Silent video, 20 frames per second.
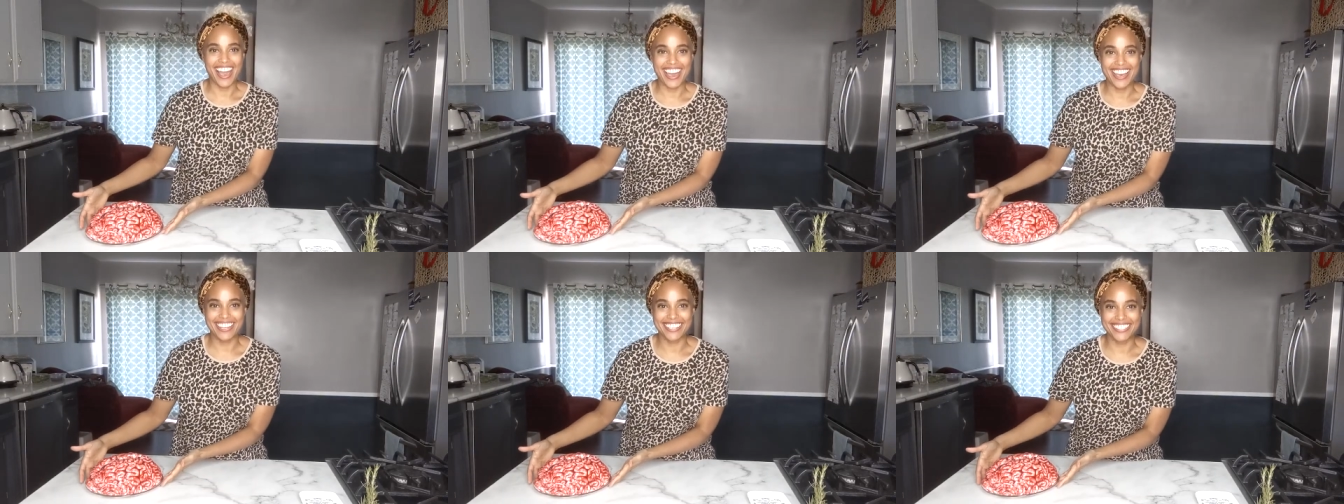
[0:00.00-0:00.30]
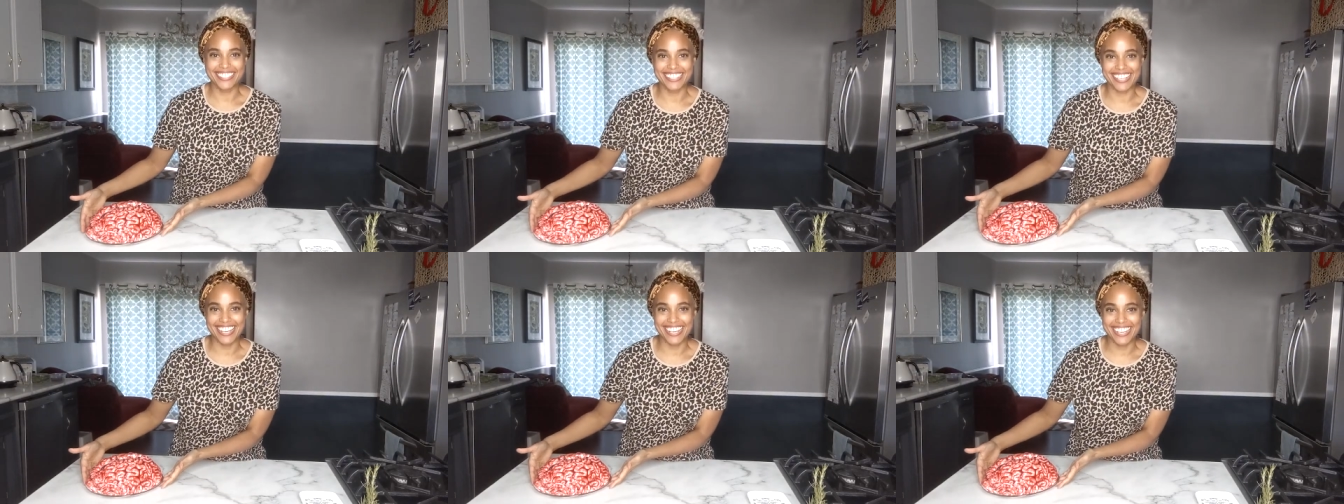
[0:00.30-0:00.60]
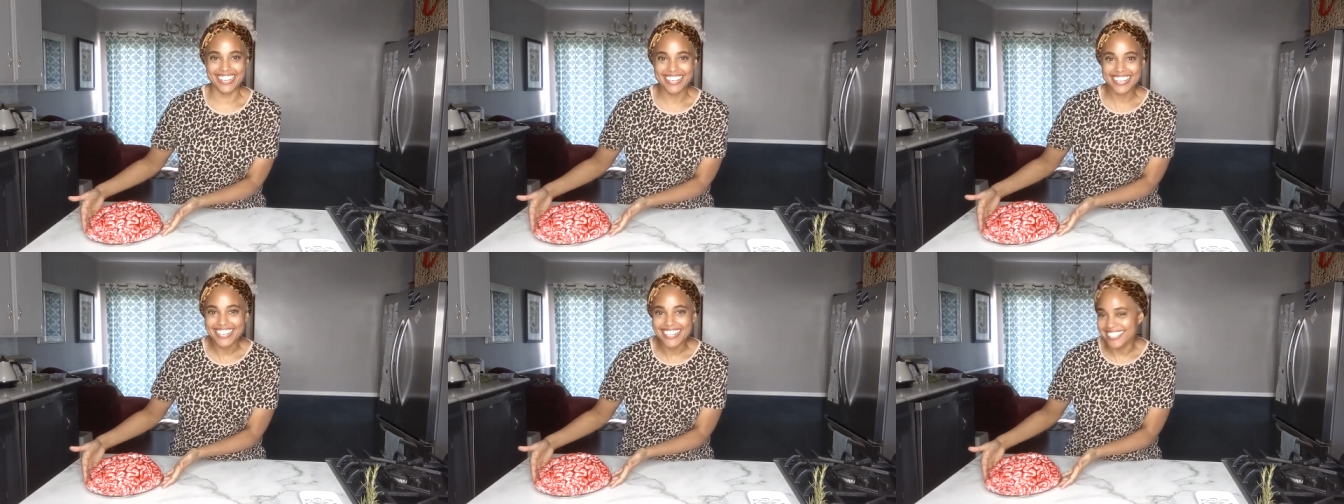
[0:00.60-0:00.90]
And
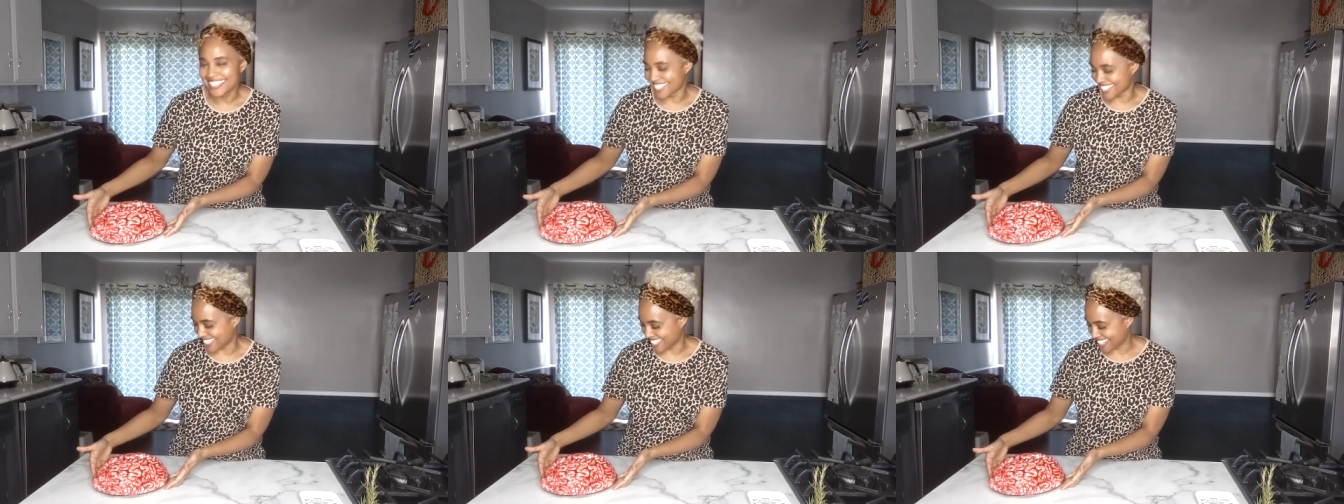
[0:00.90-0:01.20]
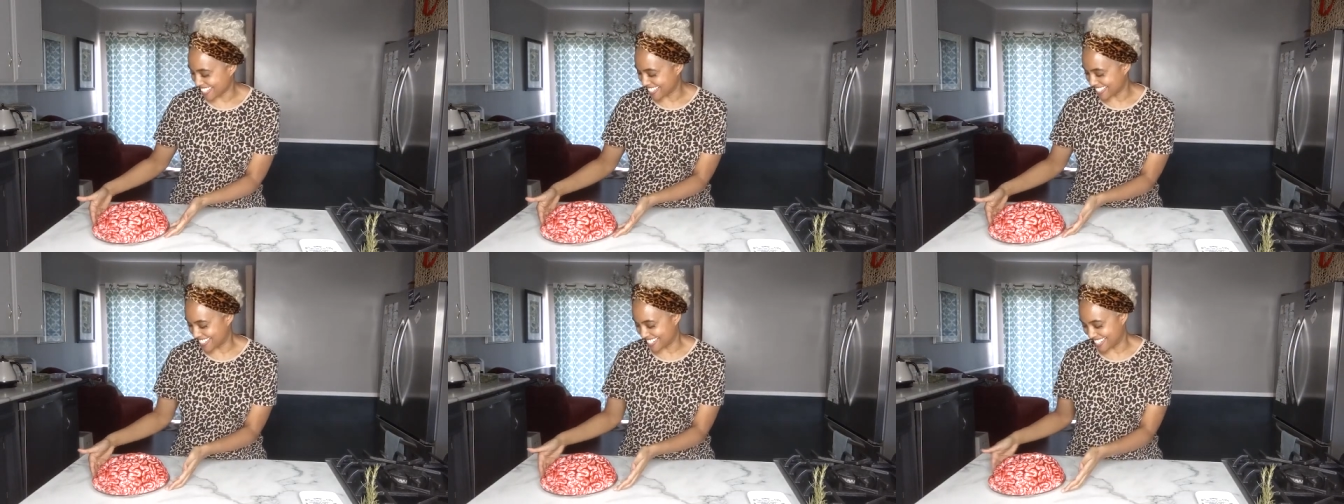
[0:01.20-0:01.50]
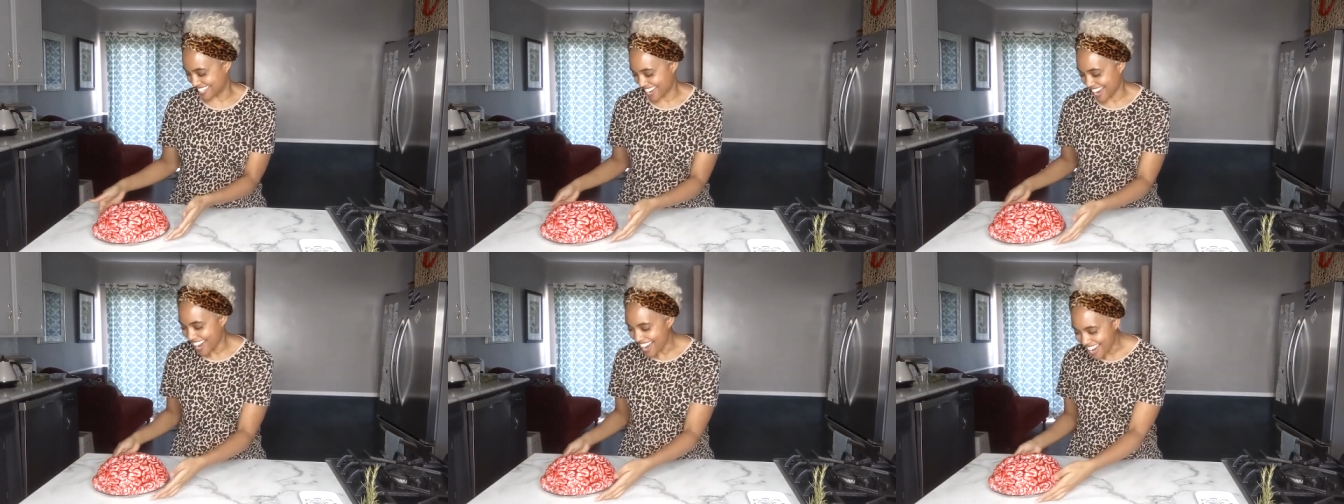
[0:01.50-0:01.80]
it is
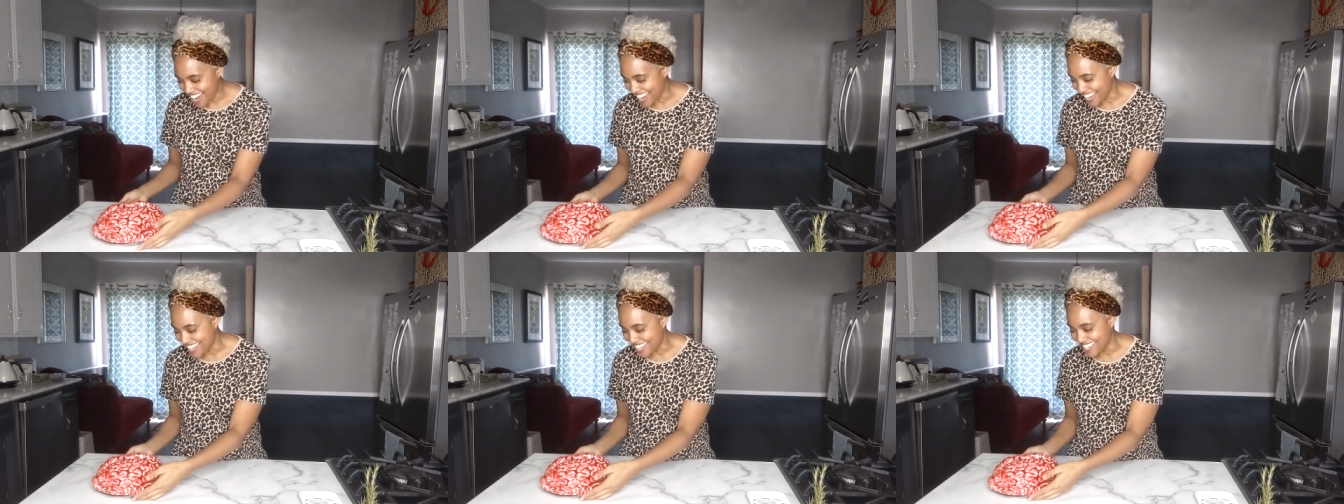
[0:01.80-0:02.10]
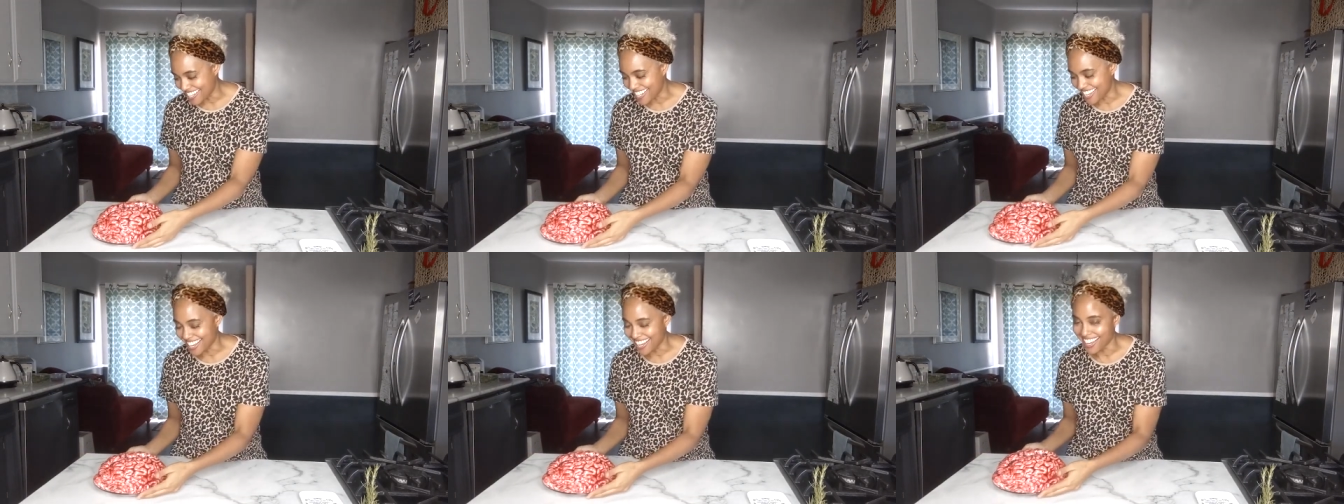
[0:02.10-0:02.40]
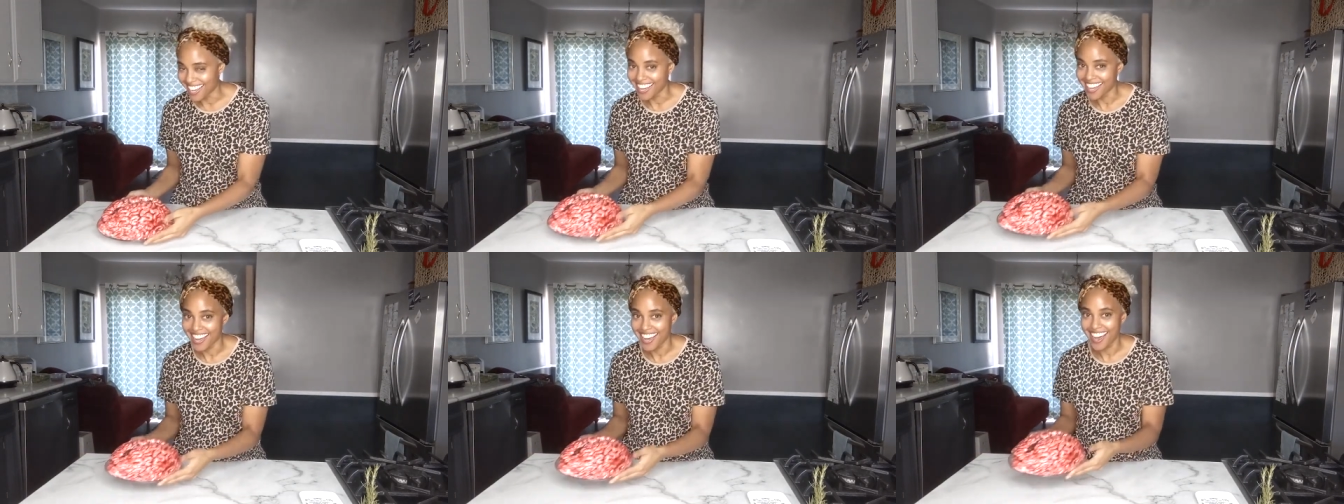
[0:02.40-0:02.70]

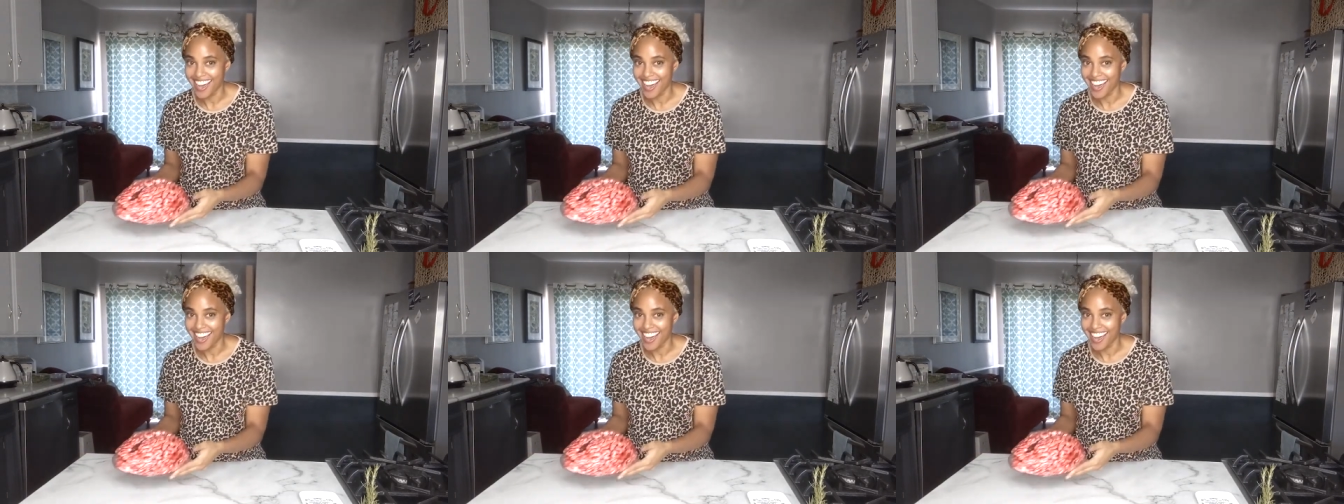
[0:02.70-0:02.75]
done.